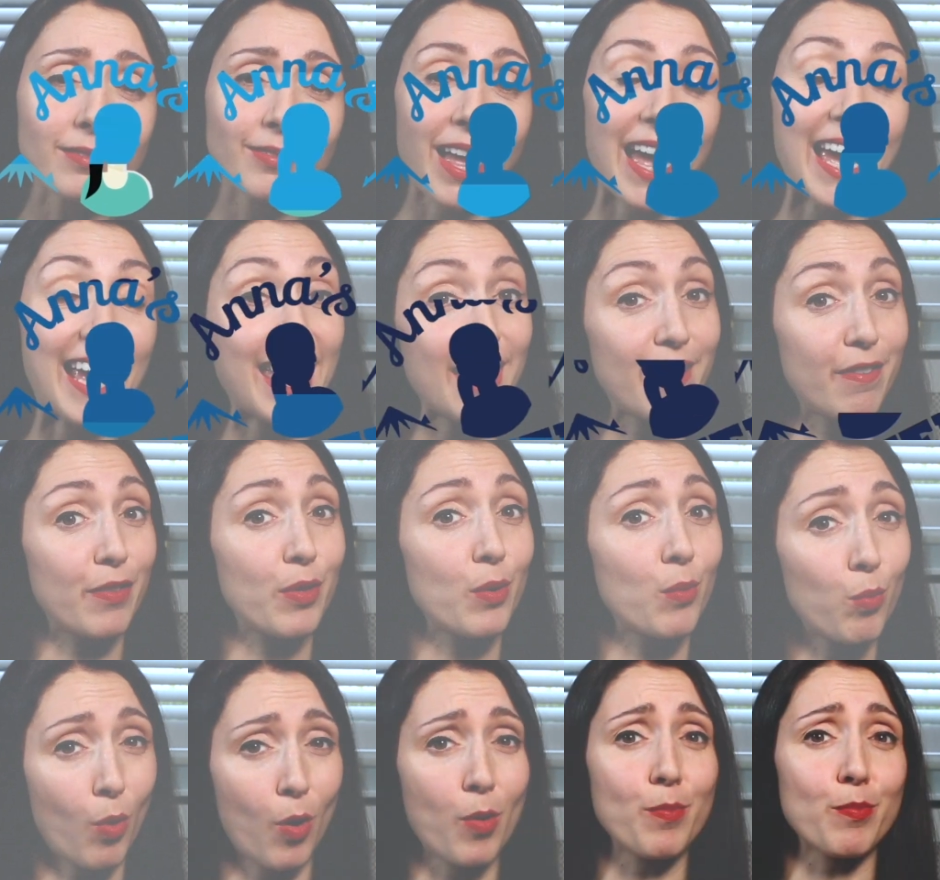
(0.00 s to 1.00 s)
a gift that
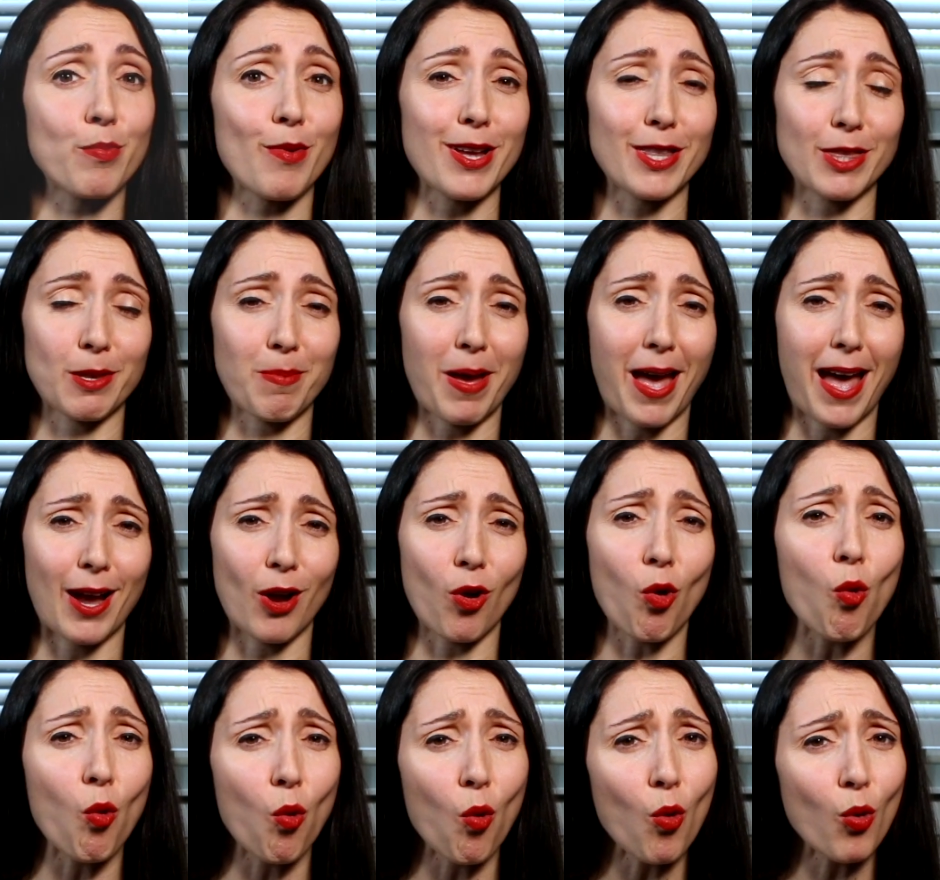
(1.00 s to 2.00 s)
won't break the bank
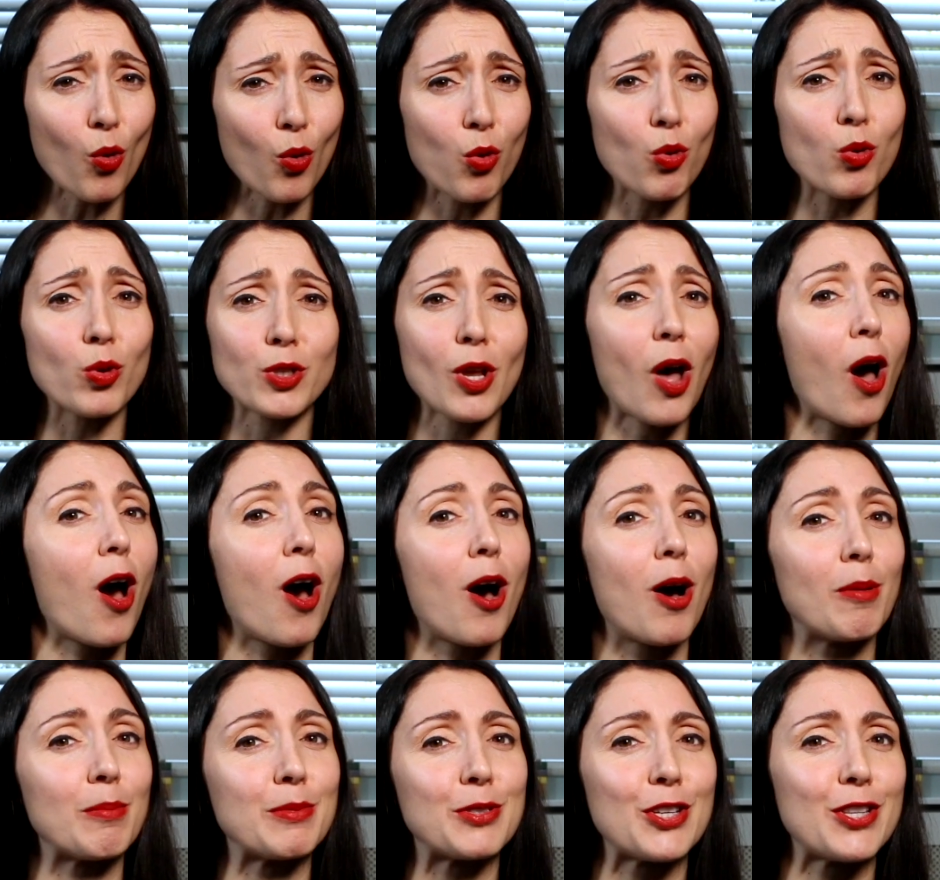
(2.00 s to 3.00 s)
or cause
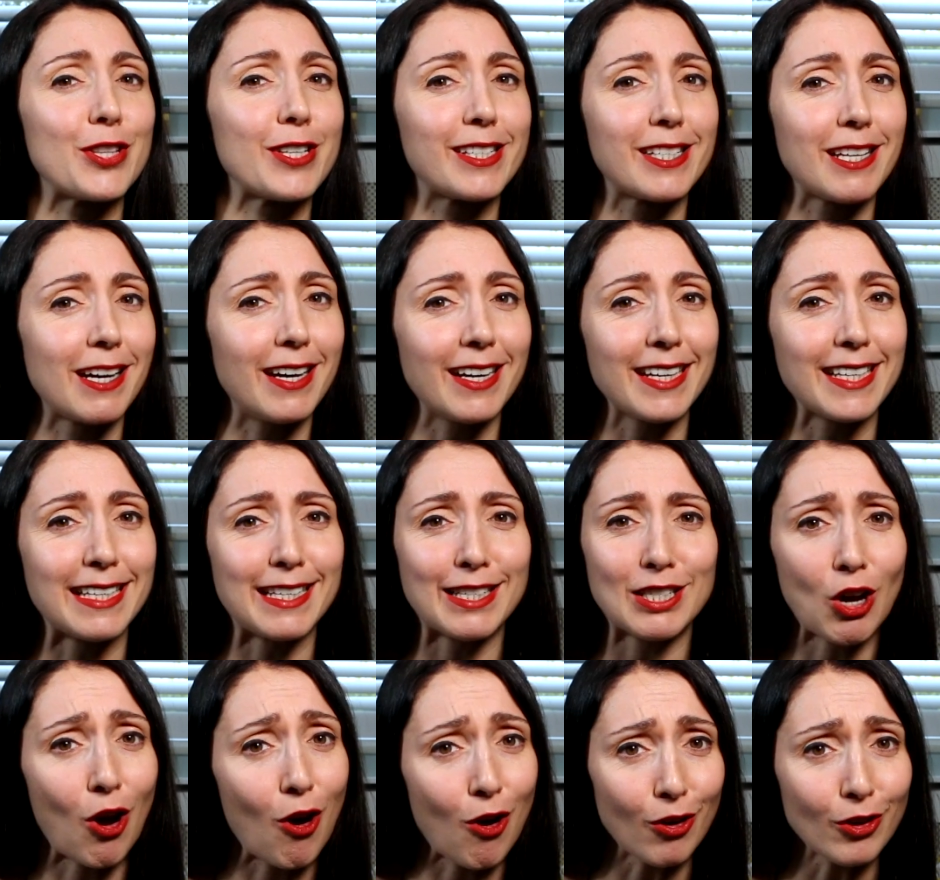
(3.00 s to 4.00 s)
harm to the tiny
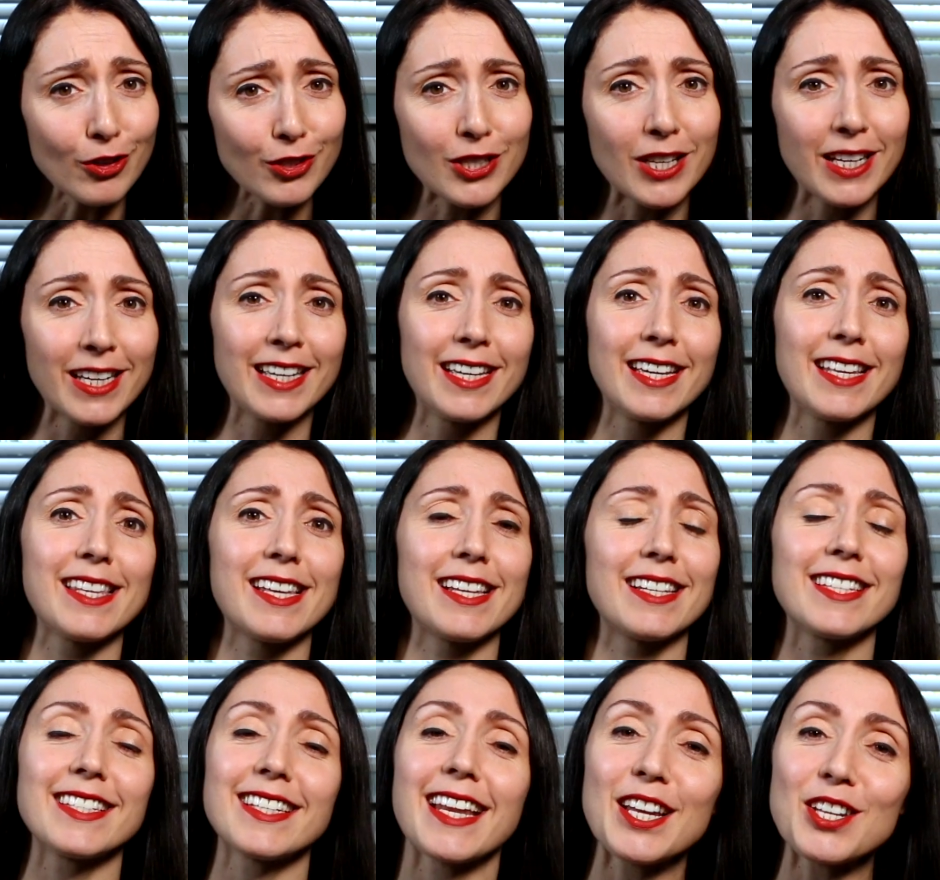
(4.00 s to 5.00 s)
tot, then
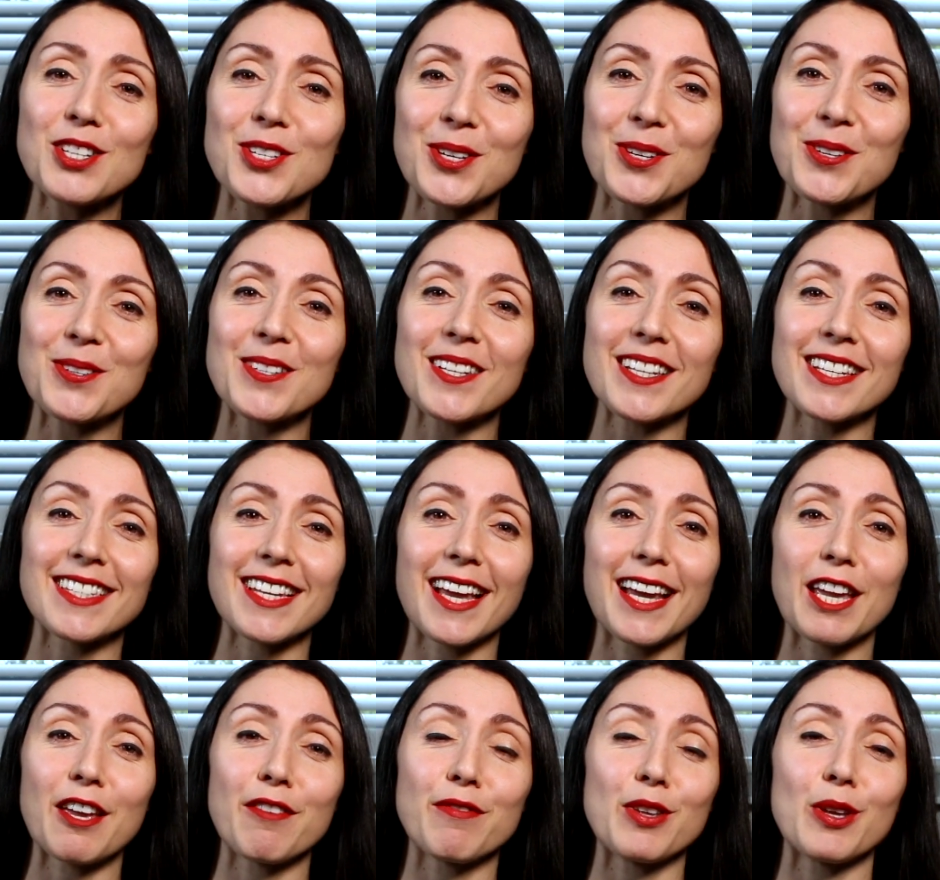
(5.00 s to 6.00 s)
stay tuned as I
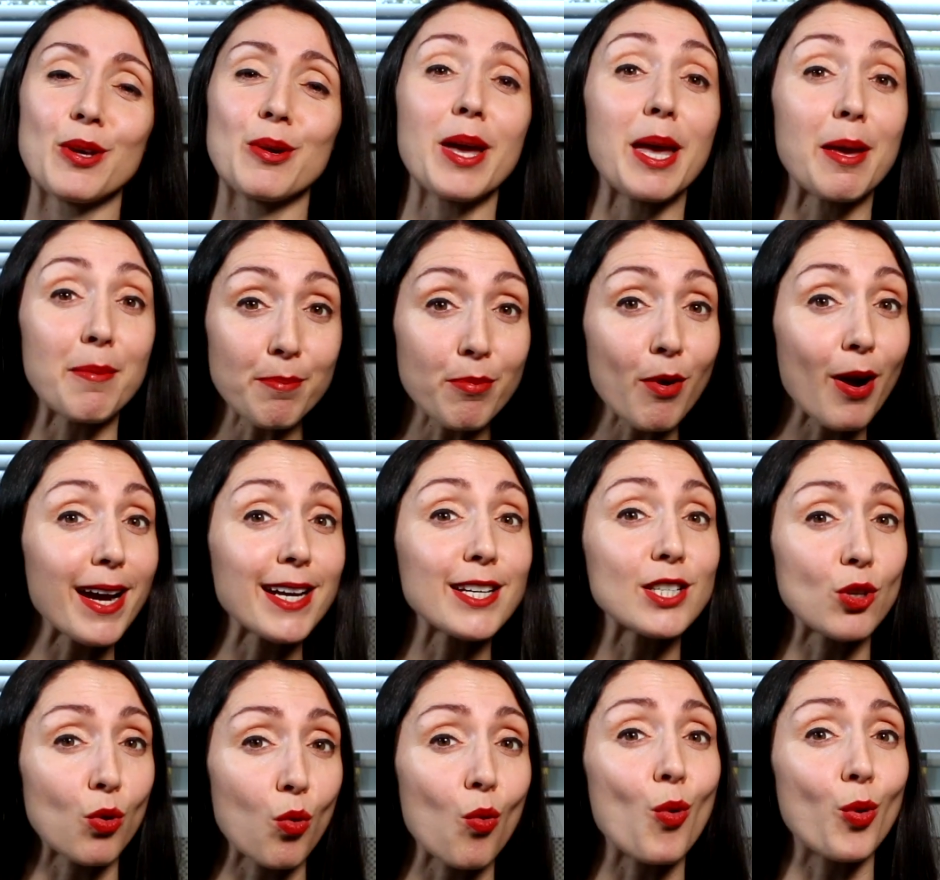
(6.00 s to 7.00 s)
give you, in price
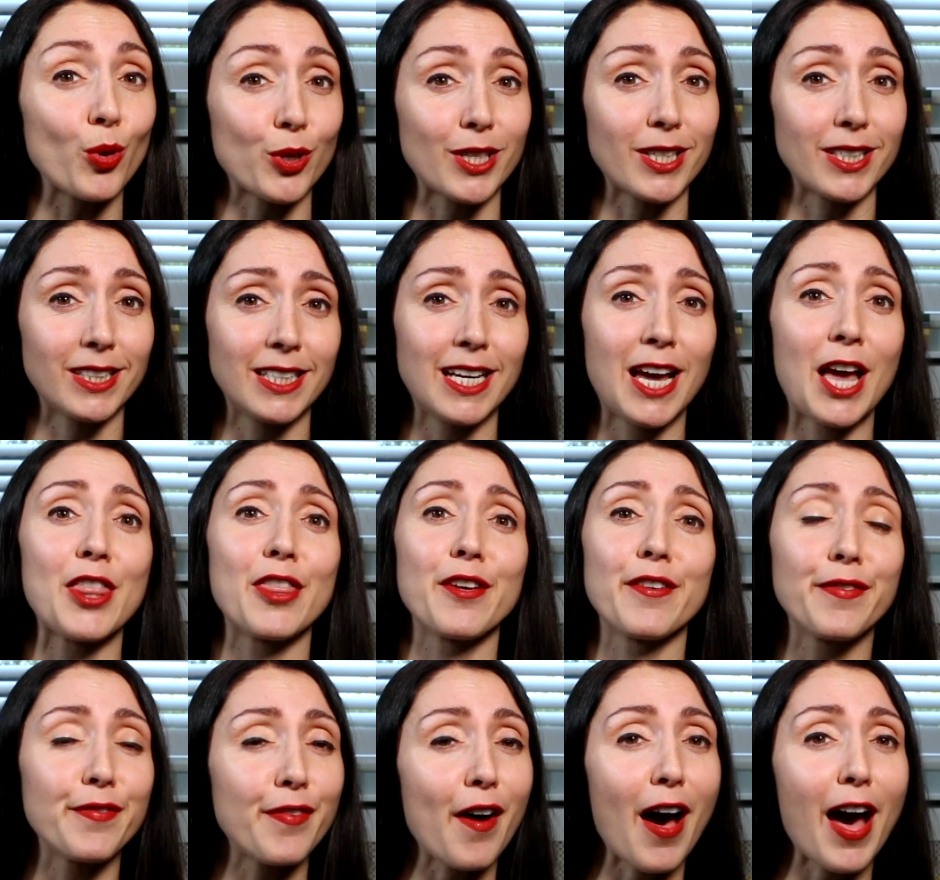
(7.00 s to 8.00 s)
order, the
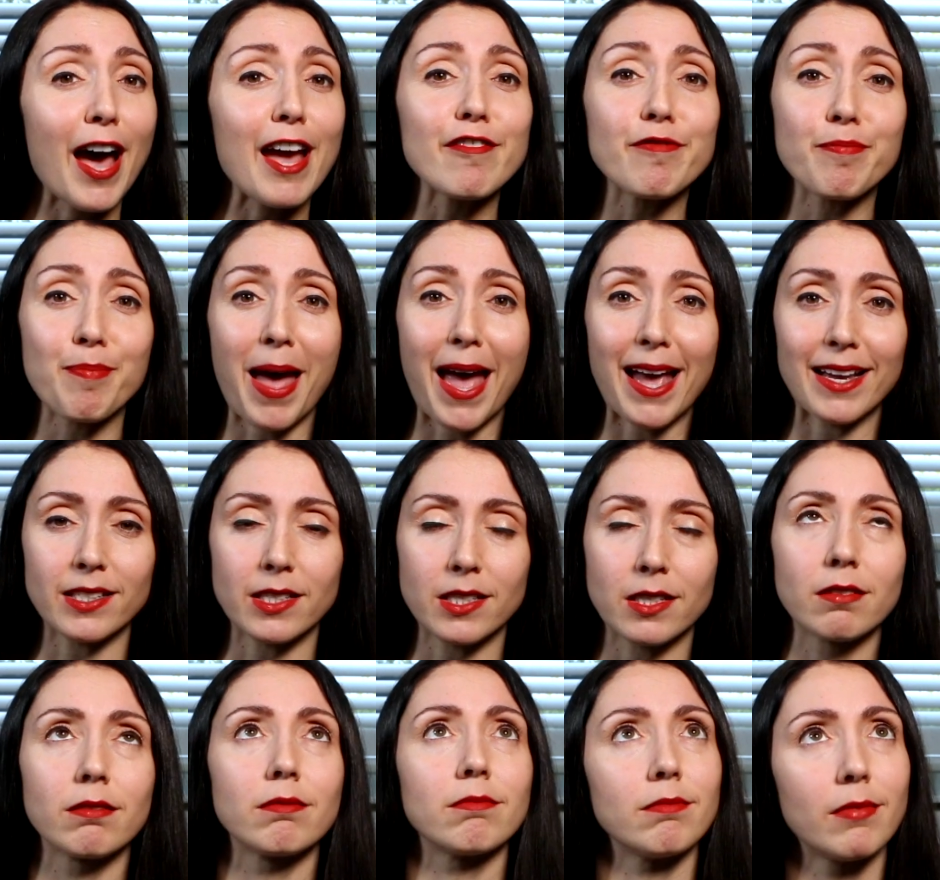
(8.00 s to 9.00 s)
five
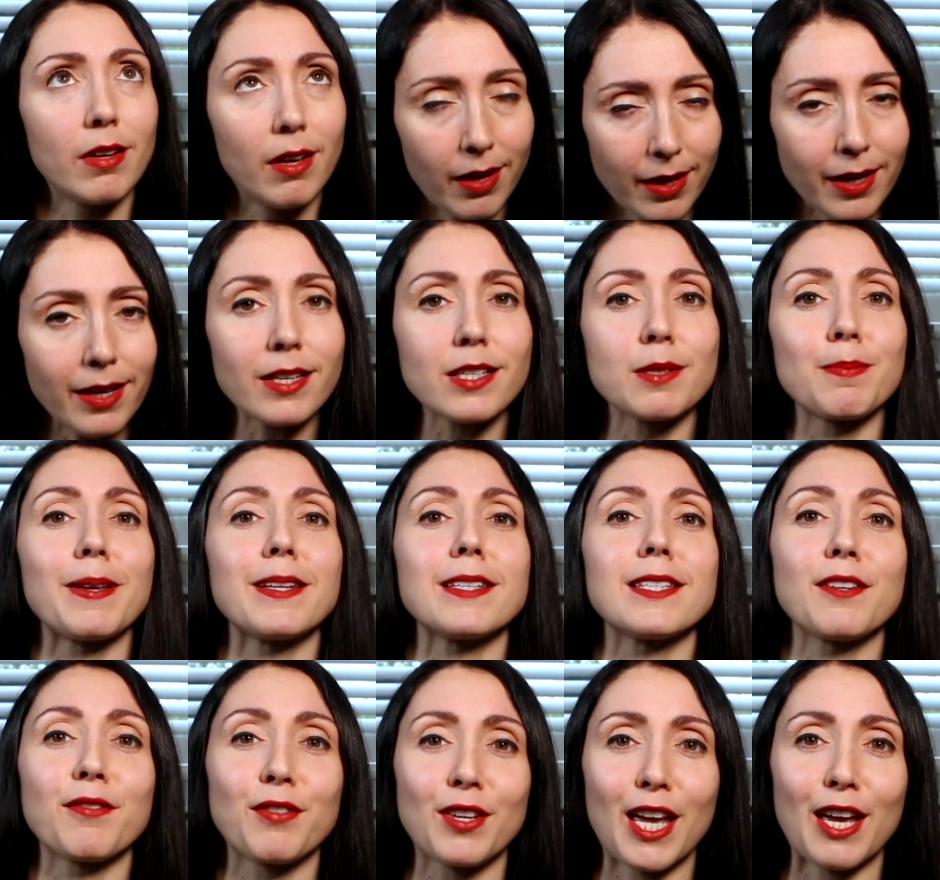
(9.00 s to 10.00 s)
best
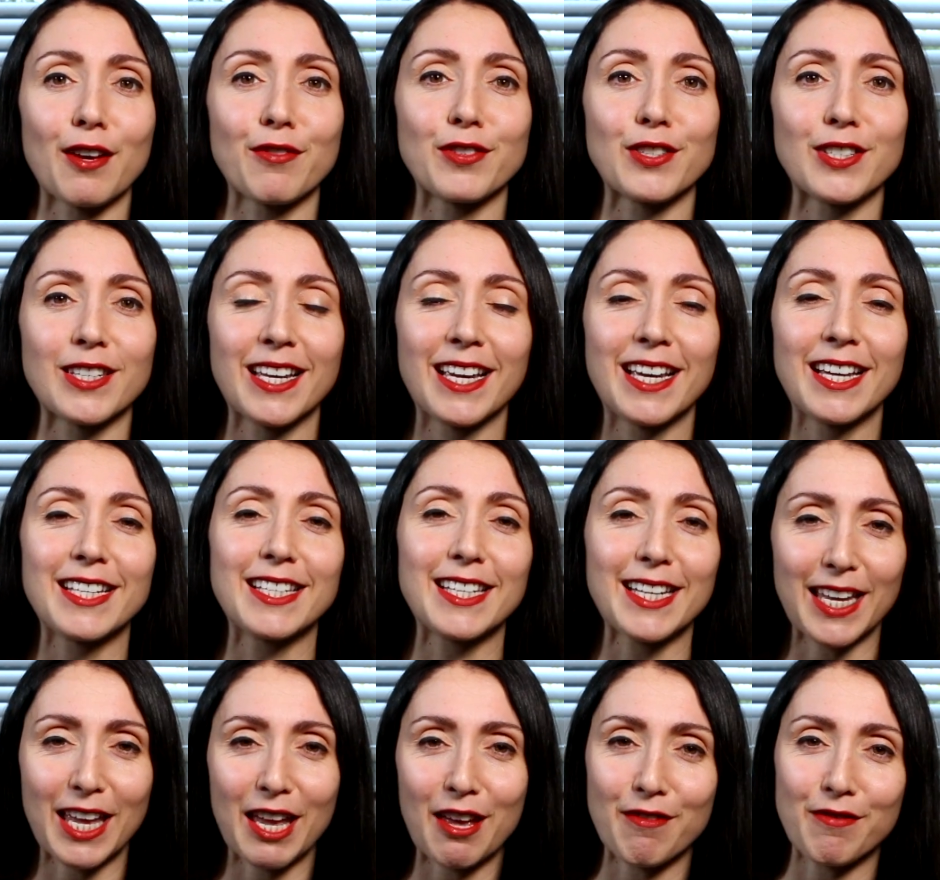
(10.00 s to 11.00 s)
inexpensive gifts to
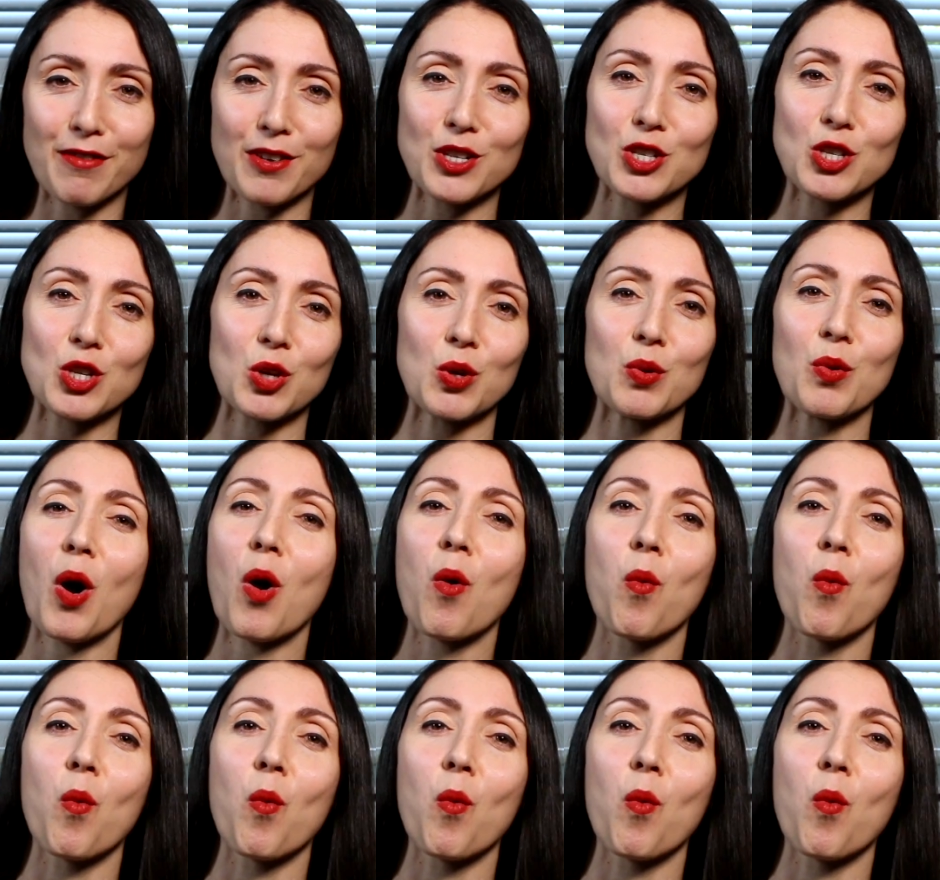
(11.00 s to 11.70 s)
give to a